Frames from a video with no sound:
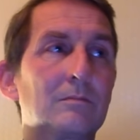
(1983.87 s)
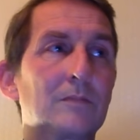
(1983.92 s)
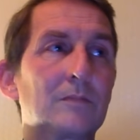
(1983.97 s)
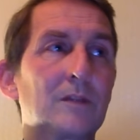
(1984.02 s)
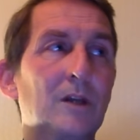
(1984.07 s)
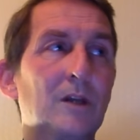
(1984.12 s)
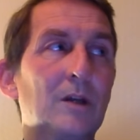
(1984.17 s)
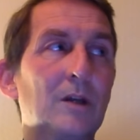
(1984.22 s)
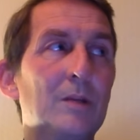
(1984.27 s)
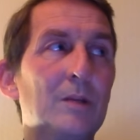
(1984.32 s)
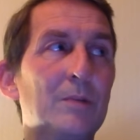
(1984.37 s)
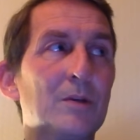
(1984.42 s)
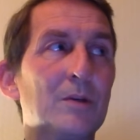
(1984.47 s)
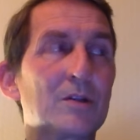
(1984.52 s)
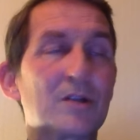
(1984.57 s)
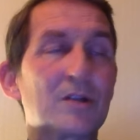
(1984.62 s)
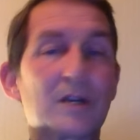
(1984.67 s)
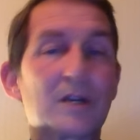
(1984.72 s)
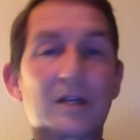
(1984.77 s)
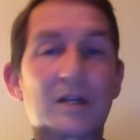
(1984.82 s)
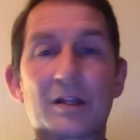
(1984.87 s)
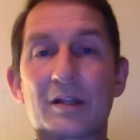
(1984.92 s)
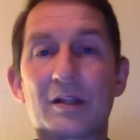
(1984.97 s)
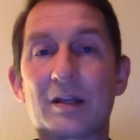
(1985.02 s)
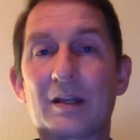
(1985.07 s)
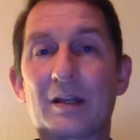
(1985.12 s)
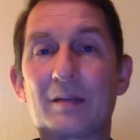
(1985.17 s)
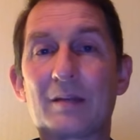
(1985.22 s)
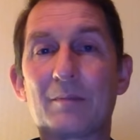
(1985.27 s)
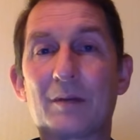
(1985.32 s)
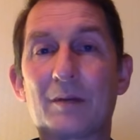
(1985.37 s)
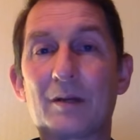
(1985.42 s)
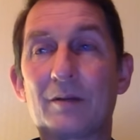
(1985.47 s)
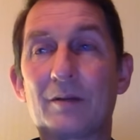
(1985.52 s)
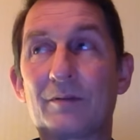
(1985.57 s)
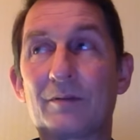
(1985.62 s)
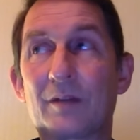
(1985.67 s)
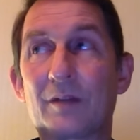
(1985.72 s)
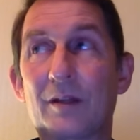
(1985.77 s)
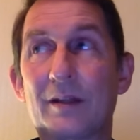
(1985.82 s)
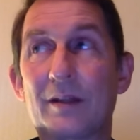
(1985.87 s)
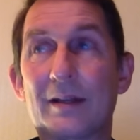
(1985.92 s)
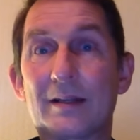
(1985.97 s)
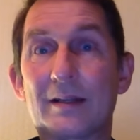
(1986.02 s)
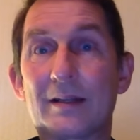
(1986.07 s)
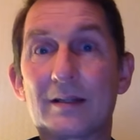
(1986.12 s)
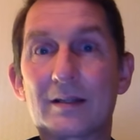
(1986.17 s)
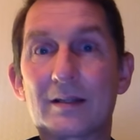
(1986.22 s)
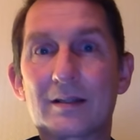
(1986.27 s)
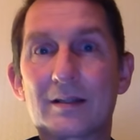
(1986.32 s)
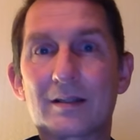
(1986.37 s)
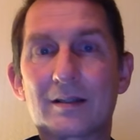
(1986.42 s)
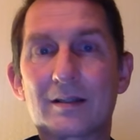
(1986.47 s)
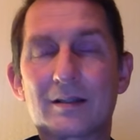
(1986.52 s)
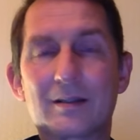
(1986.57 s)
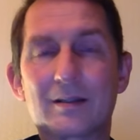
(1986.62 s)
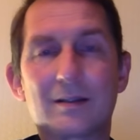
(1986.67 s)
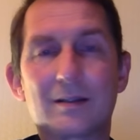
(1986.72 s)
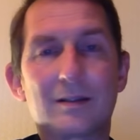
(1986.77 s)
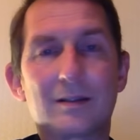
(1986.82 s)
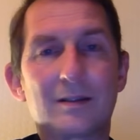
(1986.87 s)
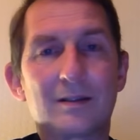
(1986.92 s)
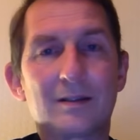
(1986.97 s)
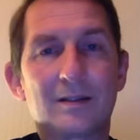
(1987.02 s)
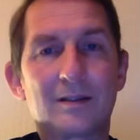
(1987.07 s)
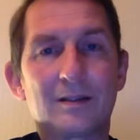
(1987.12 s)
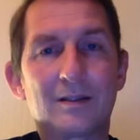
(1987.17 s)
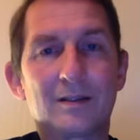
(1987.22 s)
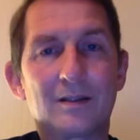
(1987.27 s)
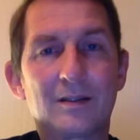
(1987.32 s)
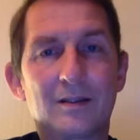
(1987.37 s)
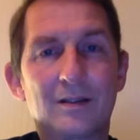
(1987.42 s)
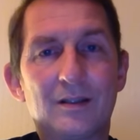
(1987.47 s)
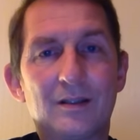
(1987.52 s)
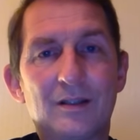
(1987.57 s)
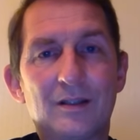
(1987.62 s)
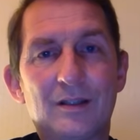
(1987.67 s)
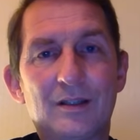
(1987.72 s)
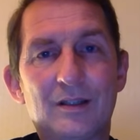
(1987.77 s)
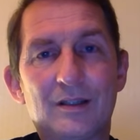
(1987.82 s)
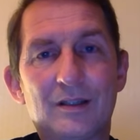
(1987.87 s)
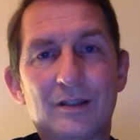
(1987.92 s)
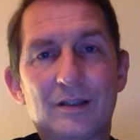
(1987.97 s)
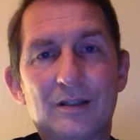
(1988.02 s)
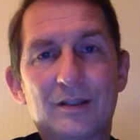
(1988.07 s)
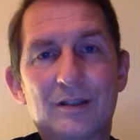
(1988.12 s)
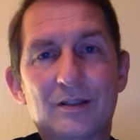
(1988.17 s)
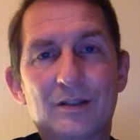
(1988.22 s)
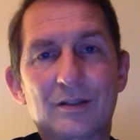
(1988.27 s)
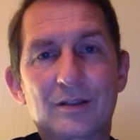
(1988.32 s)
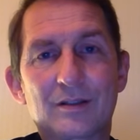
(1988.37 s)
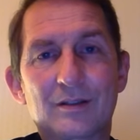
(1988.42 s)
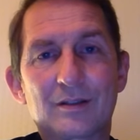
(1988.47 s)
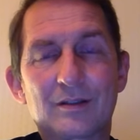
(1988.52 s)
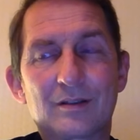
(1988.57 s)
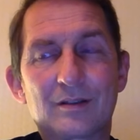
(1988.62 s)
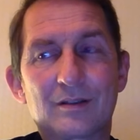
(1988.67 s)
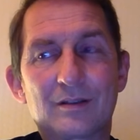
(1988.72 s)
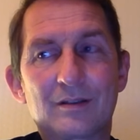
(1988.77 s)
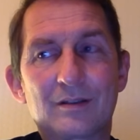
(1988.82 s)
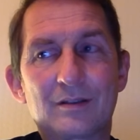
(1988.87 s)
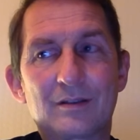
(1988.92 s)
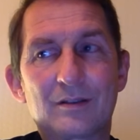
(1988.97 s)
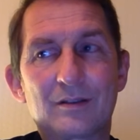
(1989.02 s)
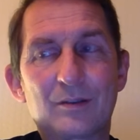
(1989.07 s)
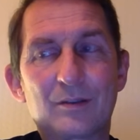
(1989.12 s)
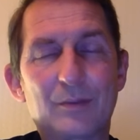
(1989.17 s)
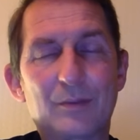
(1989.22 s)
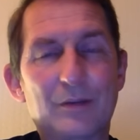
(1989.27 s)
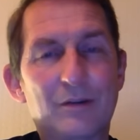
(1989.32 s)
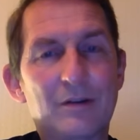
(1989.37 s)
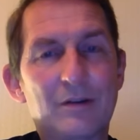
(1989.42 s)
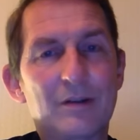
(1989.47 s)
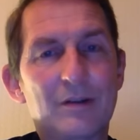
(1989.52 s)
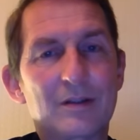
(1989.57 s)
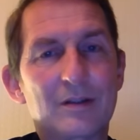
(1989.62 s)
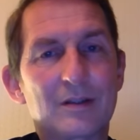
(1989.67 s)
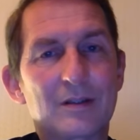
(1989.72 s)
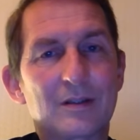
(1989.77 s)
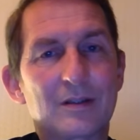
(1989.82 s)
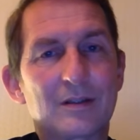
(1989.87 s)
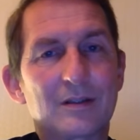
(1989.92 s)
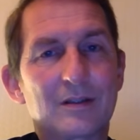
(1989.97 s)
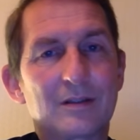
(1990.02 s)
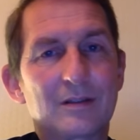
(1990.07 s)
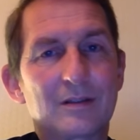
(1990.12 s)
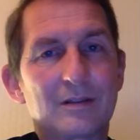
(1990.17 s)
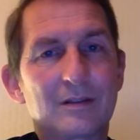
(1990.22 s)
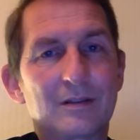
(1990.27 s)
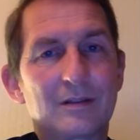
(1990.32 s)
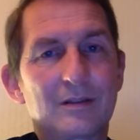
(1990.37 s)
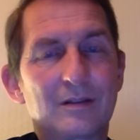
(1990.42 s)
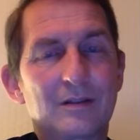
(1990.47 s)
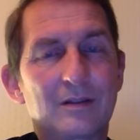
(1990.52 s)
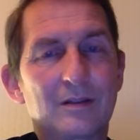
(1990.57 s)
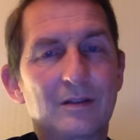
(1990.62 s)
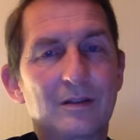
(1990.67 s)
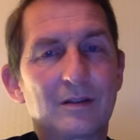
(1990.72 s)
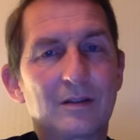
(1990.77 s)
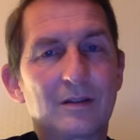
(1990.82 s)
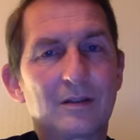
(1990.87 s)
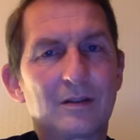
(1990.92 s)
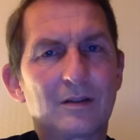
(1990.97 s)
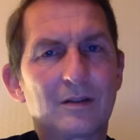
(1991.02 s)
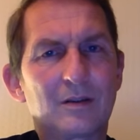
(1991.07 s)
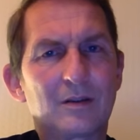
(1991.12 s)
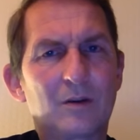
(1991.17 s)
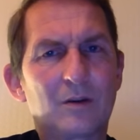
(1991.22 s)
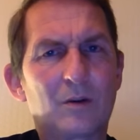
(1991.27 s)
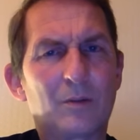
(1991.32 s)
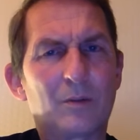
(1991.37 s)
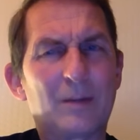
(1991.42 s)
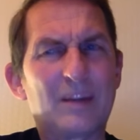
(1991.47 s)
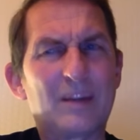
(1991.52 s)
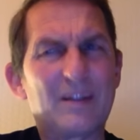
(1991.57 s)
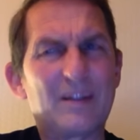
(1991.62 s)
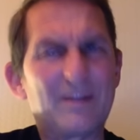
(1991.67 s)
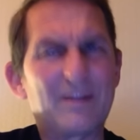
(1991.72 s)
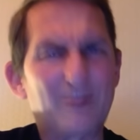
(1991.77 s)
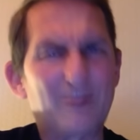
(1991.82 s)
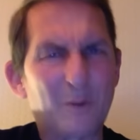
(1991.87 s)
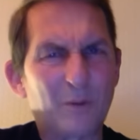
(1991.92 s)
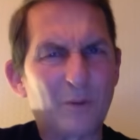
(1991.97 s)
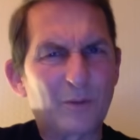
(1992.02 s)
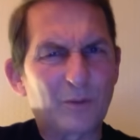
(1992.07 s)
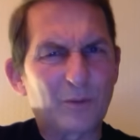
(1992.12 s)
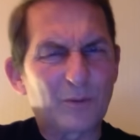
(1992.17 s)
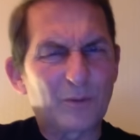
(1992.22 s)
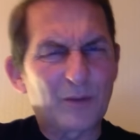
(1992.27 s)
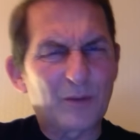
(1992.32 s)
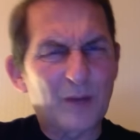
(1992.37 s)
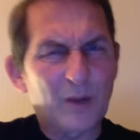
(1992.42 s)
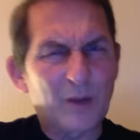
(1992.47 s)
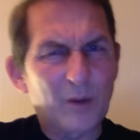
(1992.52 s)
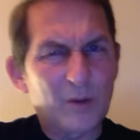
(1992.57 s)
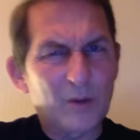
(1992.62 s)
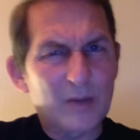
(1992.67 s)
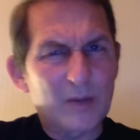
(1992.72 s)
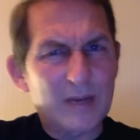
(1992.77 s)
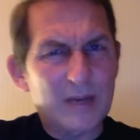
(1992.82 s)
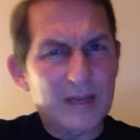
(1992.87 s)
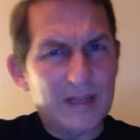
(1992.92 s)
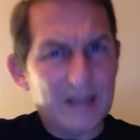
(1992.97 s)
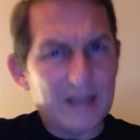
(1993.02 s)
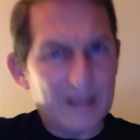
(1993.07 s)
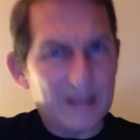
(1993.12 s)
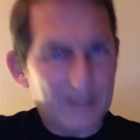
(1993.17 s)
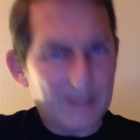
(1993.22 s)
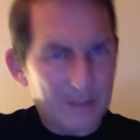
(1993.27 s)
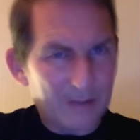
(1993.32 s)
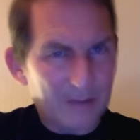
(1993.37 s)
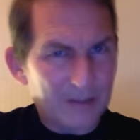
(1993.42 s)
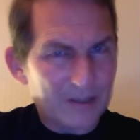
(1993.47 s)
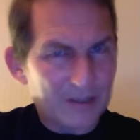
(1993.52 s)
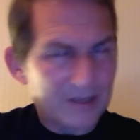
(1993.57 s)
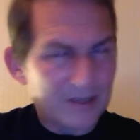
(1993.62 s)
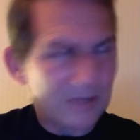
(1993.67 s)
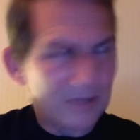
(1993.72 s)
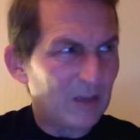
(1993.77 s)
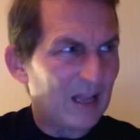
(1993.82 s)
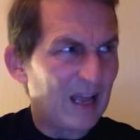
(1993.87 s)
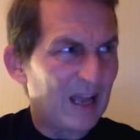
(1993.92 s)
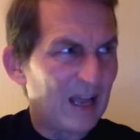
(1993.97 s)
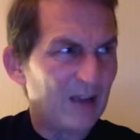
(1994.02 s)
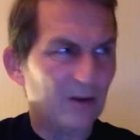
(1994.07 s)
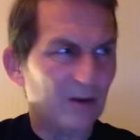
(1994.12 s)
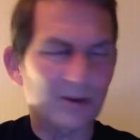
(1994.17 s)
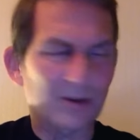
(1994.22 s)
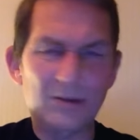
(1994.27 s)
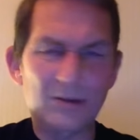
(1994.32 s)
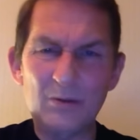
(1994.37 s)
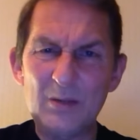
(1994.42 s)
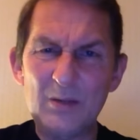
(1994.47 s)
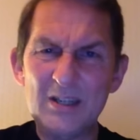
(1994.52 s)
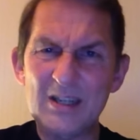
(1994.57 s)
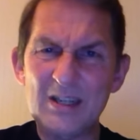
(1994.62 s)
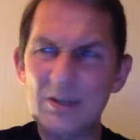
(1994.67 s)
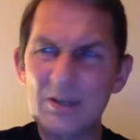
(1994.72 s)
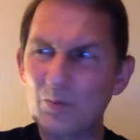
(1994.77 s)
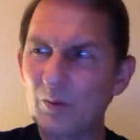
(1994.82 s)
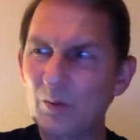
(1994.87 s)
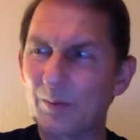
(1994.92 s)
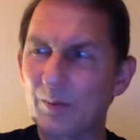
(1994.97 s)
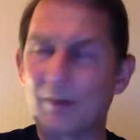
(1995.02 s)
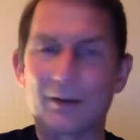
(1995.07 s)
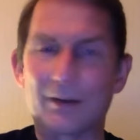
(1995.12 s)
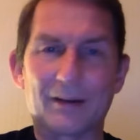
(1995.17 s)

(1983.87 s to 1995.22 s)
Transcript: the only person I can think might have done this is Sabina Eriksson or been involved or knows anything about this. I said, well, hang on, who is this woman?